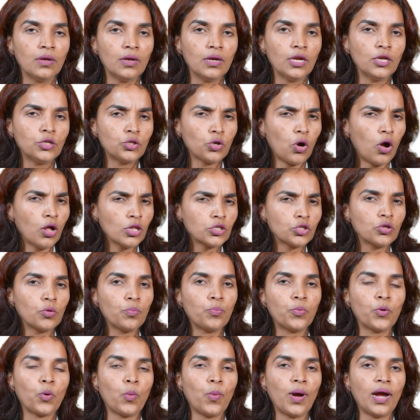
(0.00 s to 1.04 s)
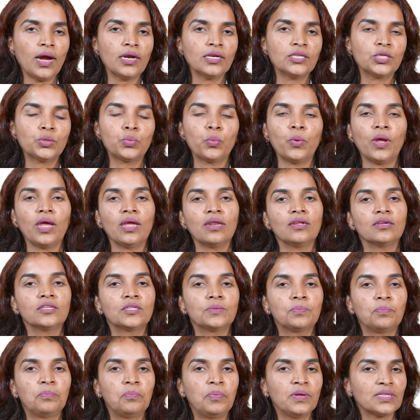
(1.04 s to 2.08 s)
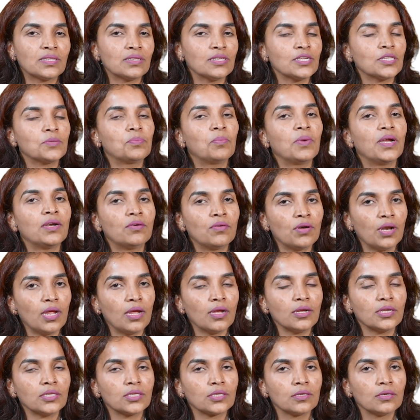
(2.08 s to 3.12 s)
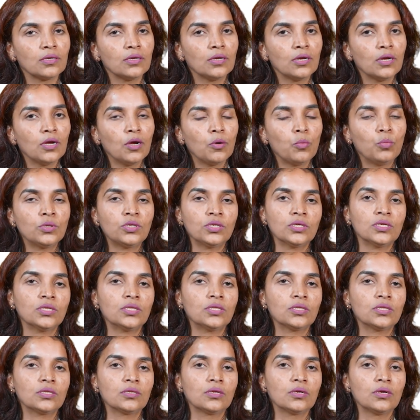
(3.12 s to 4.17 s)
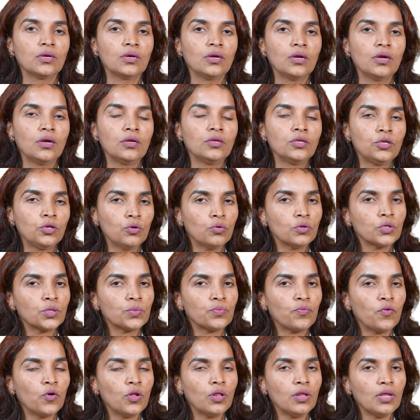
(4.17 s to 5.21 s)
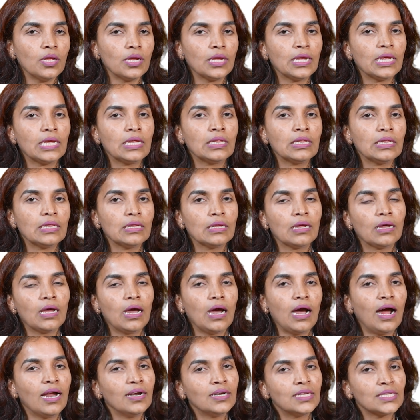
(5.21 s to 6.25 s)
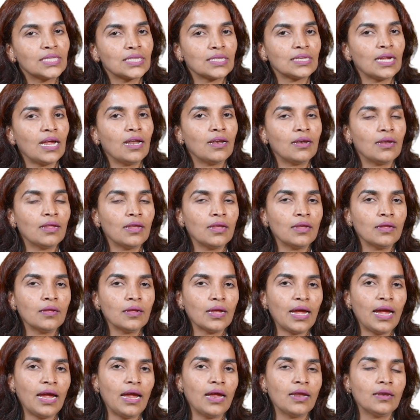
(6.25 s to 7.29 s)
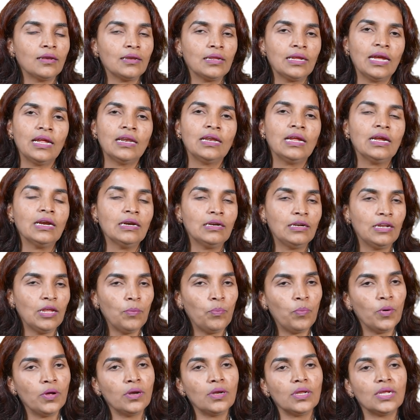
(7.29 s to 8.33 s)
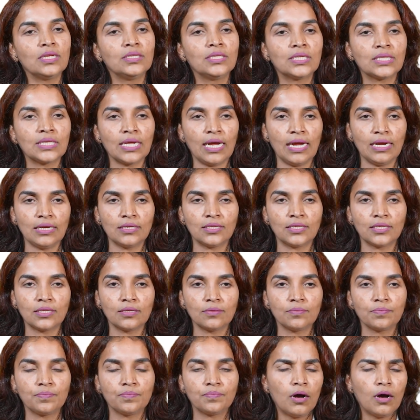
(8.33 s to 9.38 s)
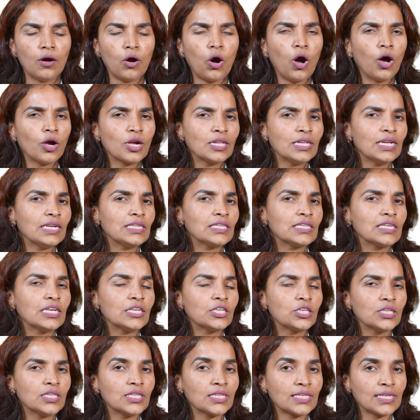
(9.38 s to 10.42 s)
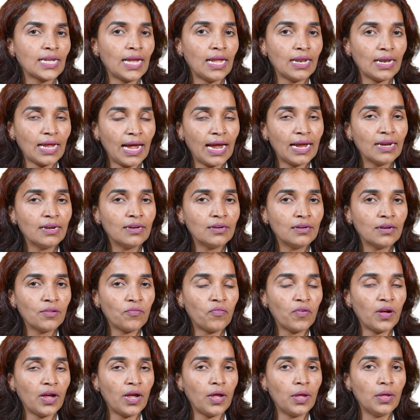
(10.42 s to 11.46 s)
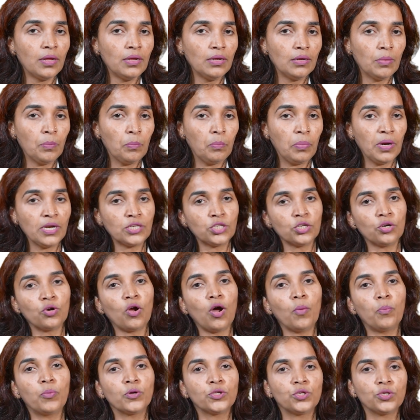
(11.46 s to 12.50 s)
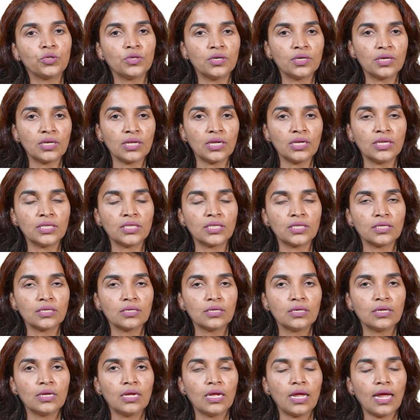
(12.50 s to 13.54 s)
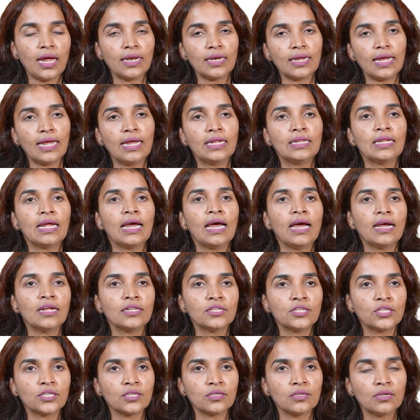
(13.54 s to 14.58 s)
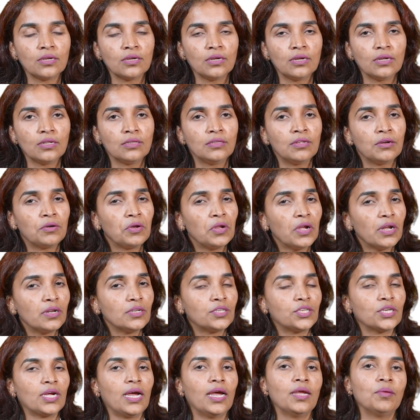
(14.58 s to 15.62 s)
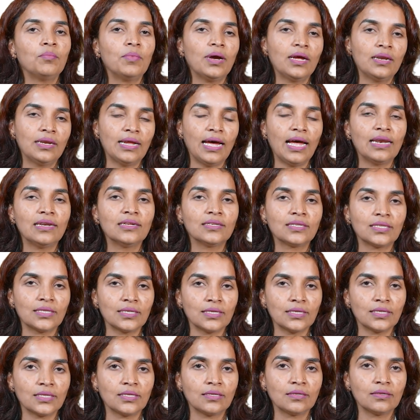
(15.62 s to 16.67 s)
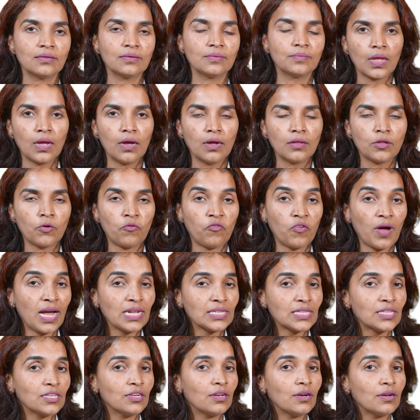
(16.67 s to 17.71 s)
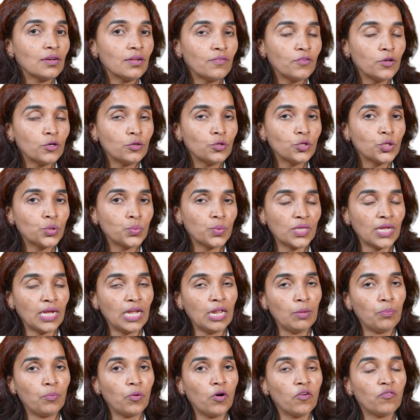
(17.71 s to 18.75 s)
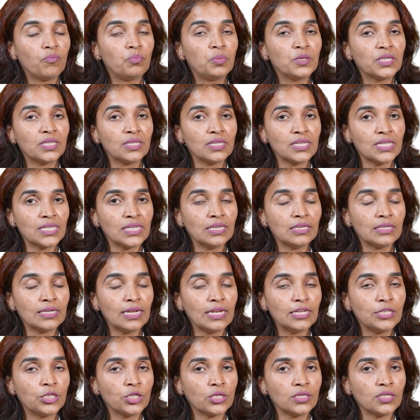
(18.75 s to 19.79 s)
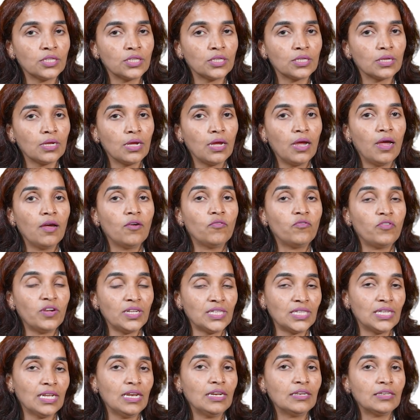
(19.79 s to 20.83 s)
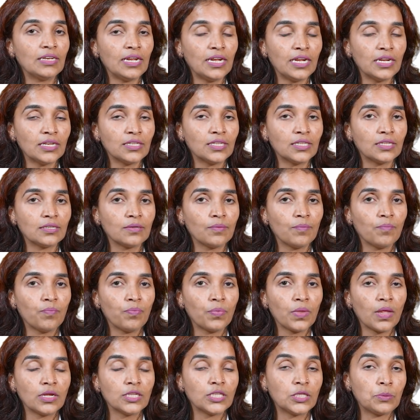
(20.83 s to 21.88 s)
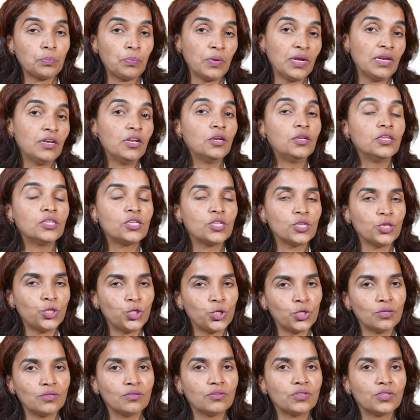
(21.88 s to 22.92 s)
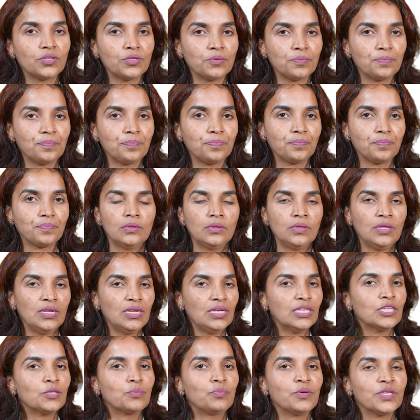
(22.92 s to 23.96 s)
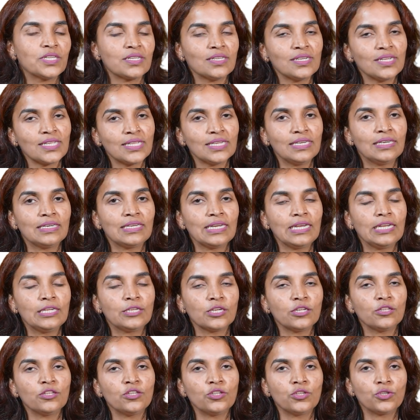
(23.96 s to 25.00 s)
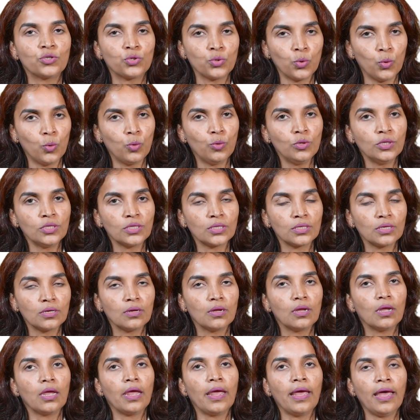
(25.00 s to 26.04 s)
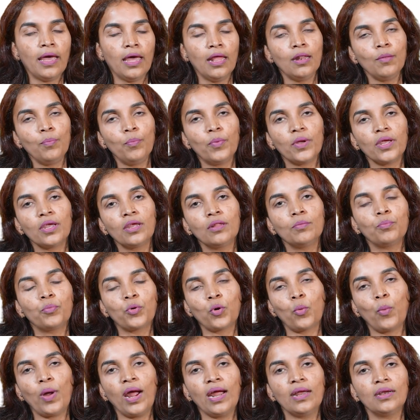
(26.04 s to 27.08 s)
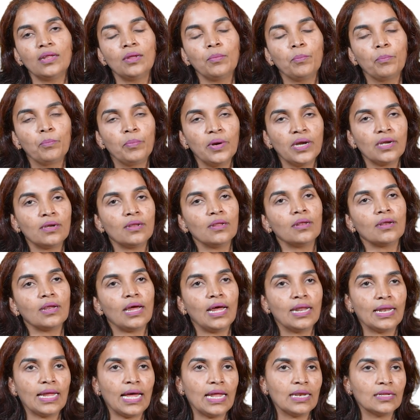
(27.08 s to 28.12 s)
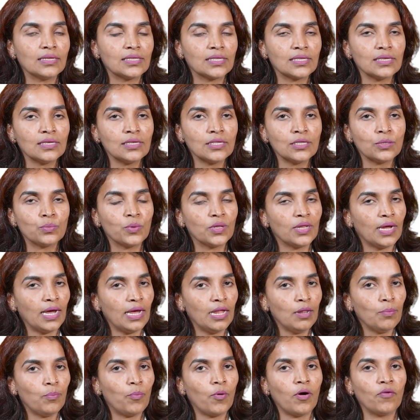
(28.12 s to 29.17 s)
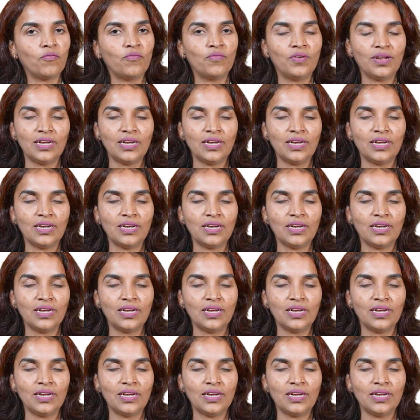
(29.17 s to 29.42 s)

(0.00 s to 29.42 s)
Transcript: it also provides various business metrics which is useful in understanding and gaining deeper insights. Organizations can identify better opportunities and enhance the real-time analysis. Now, faster reviews with the help of business intelligence facilitates speedy decisions. These business intelligence tools help in providing better analysis with the help of